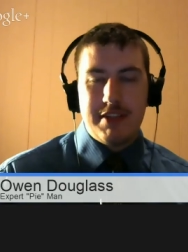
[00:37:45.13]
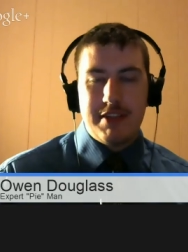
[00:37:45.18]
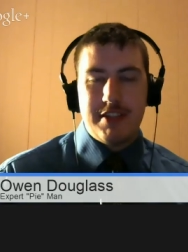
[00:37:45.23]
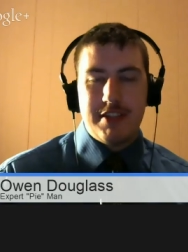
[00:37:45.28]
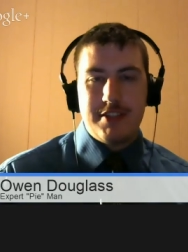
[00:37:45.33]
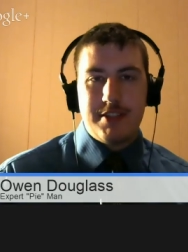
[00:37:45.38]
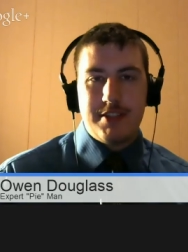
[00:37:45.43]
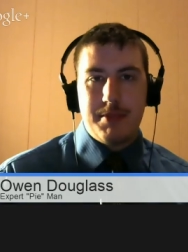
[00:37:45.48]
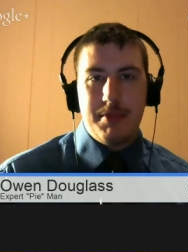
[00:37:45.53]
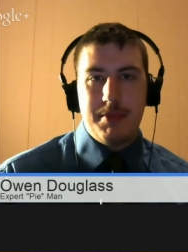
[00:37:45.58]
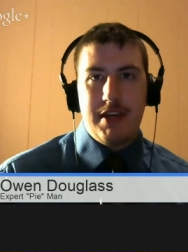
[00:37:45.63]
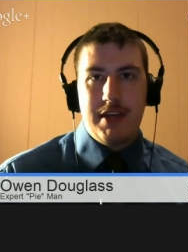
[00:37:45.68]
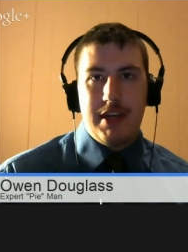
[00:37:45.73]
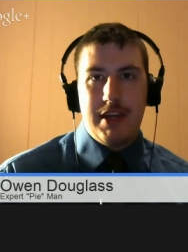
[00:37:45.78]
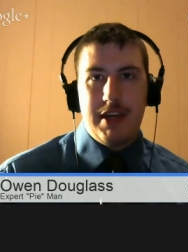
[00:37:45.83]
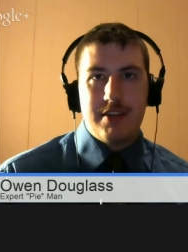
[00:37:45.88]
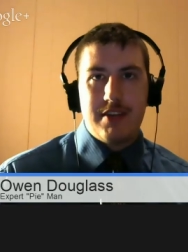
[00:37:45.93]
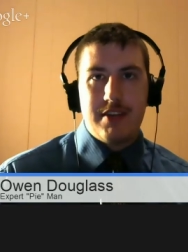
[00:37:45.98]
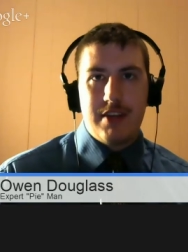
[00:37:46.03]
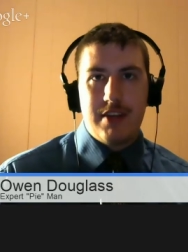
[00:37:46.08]
sense to me.
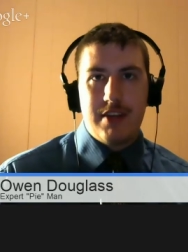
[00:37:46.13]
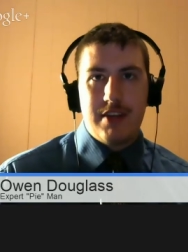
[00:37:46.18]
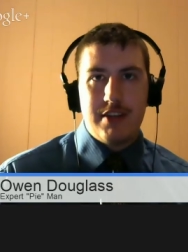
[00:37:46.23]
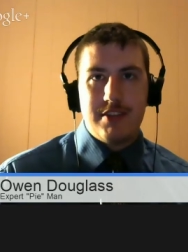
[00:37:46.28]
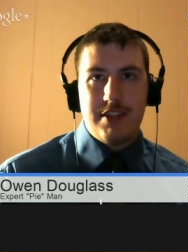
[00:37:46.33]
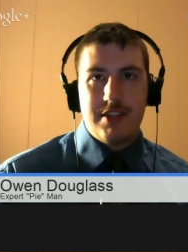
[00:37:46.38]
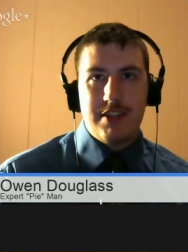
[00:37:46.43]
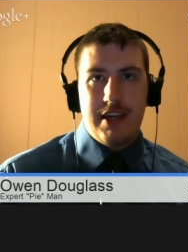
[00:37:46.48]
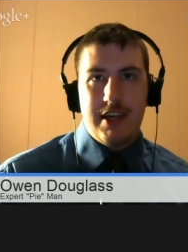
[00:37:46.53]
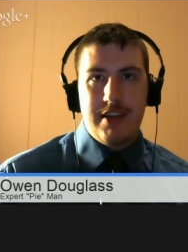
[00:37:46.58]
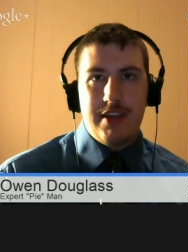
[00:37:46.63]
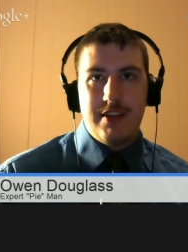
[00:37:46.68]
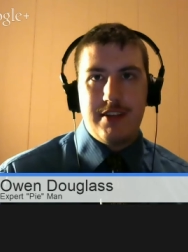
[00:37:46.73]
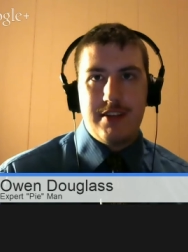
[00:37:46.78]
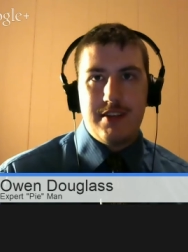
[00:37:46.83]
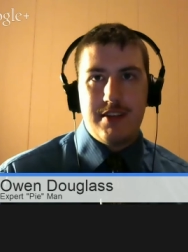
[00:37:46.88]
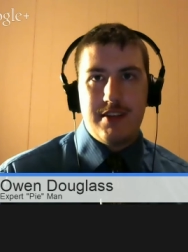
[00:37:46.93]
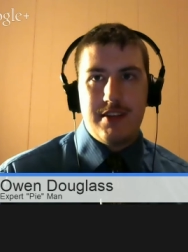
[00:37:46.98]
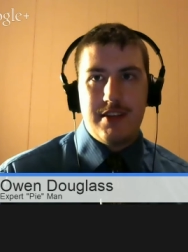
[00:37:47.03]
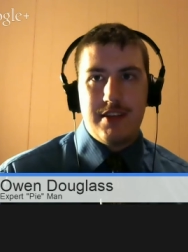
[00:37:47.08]
I could see that.
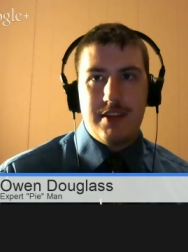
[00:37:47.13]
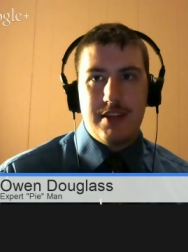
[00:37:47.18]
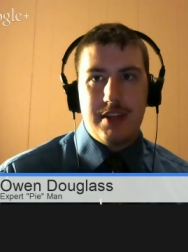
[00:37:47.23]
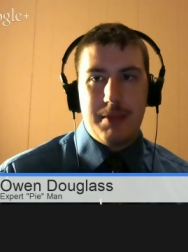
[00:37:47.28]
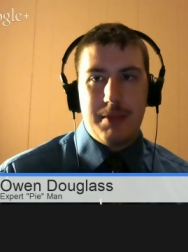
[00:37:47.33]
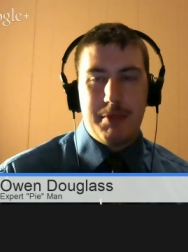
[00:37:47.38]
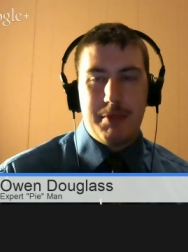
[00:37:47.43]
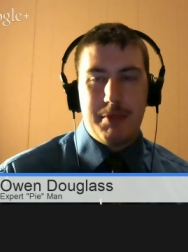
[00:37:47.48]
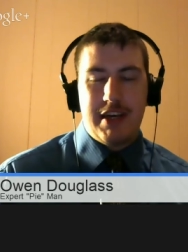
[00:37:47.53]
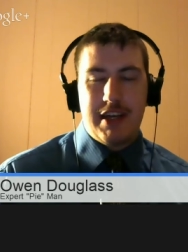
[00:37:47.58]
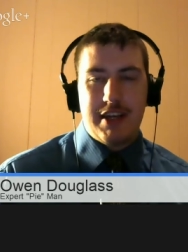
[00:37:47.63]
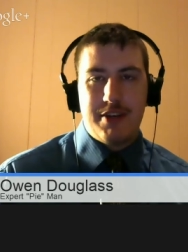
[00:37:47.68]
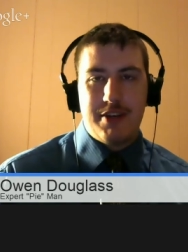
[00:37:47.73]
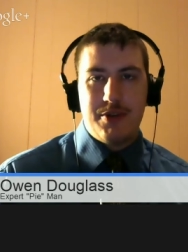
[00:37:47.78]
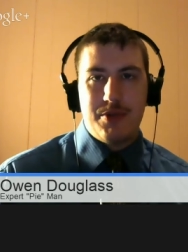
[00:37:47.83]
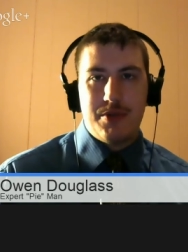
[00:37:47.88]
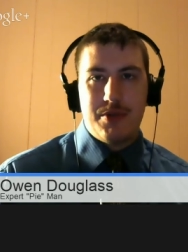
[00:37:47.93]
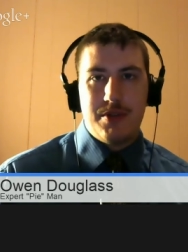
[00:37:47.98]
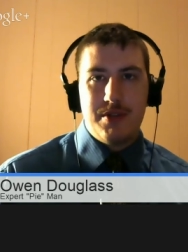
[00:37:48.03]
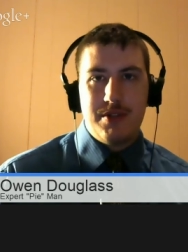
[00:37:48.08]
That'd be kind of
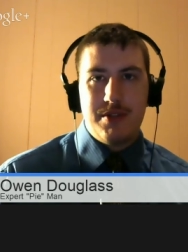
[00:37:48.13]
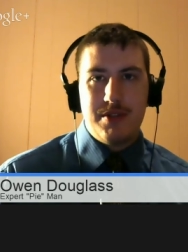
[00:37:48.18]
cool.